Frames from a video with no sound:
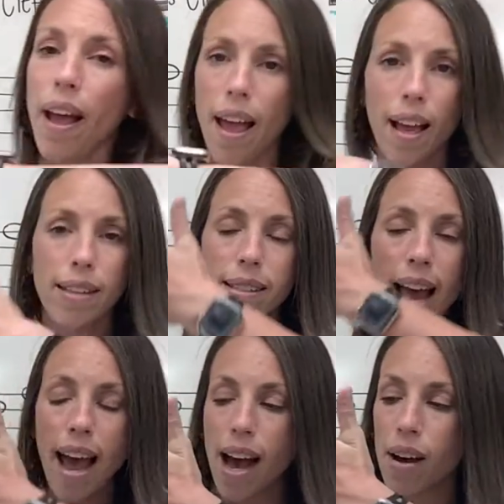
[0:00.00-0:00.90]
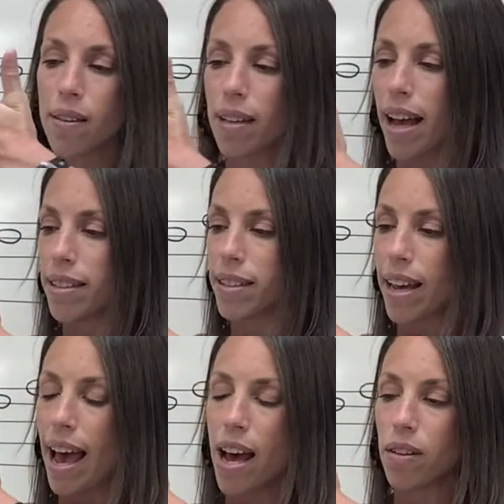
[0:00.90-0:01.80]
hands out, let's
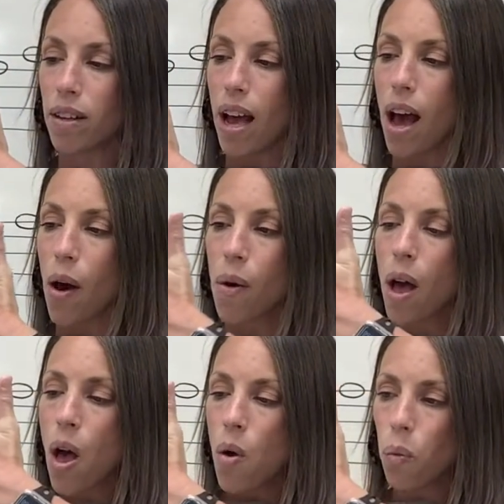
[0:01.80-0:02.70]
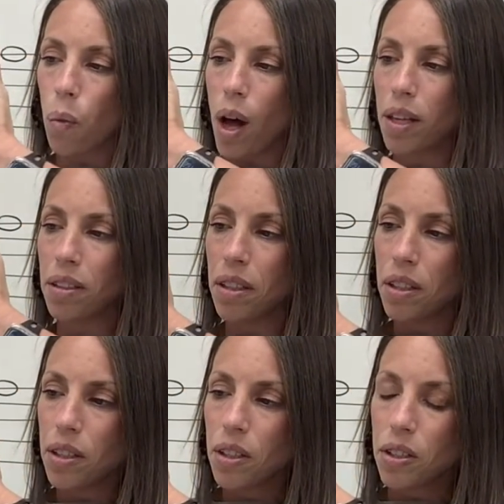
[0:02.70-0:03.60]
count, go. One,
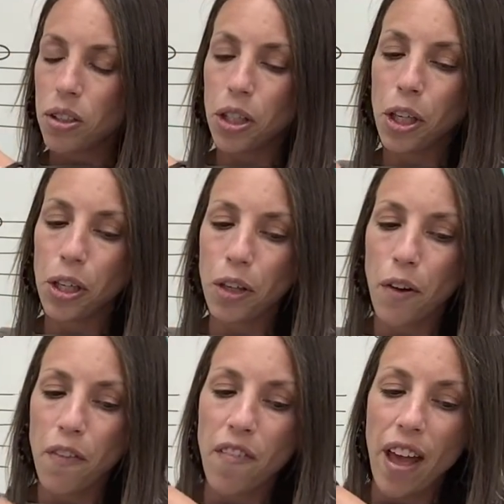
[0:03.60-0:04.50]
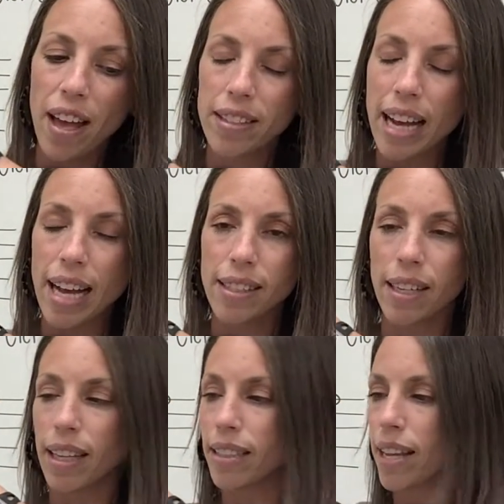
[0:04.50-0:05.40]
two,
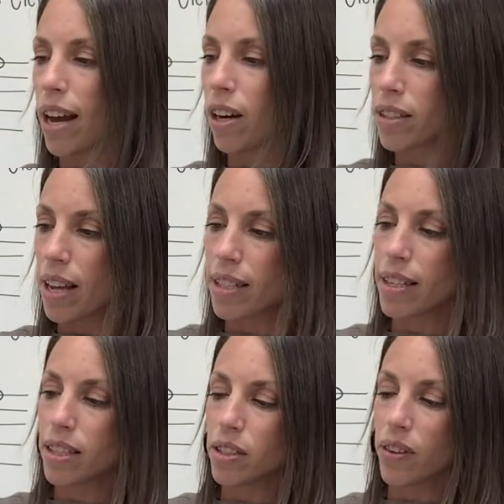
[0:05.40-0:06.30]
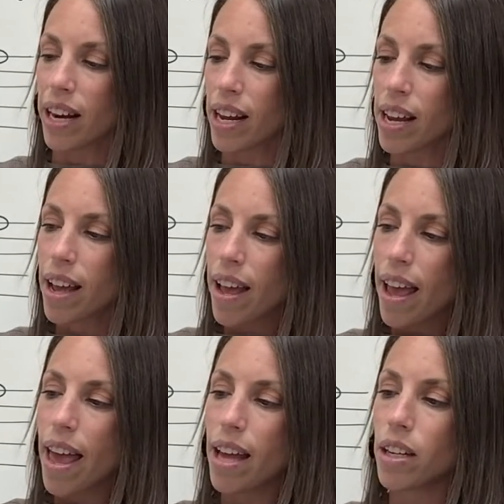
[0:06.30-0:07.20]
fantastic. Let's say our sentence ready,
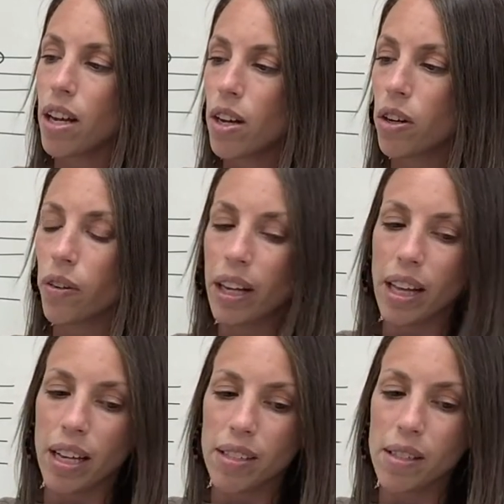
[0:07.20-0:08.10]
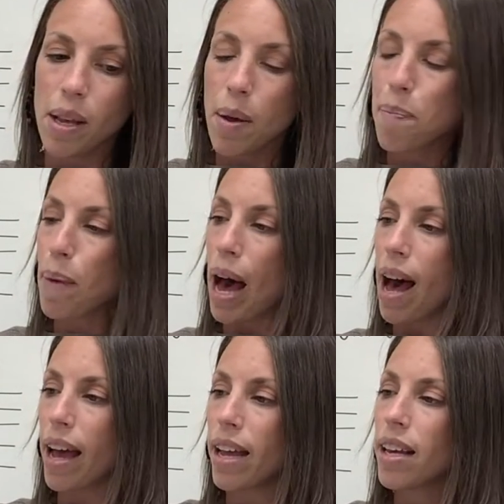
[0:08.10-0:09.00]
and gorillas,
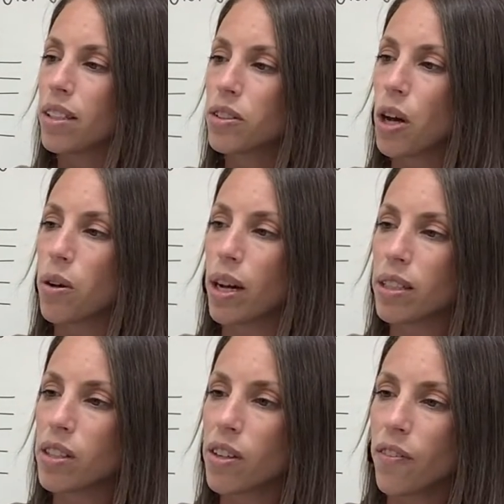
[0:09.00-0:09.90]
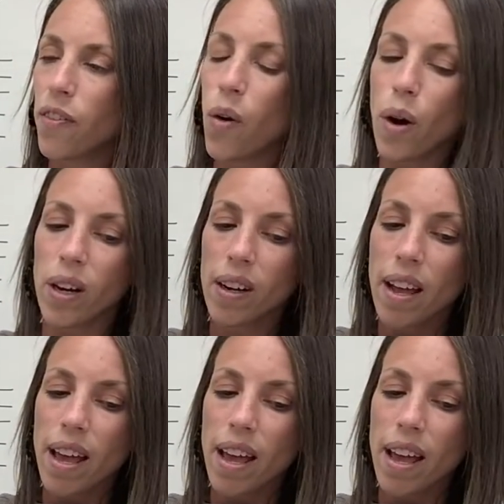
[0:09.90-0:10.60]
buy, donuts, for,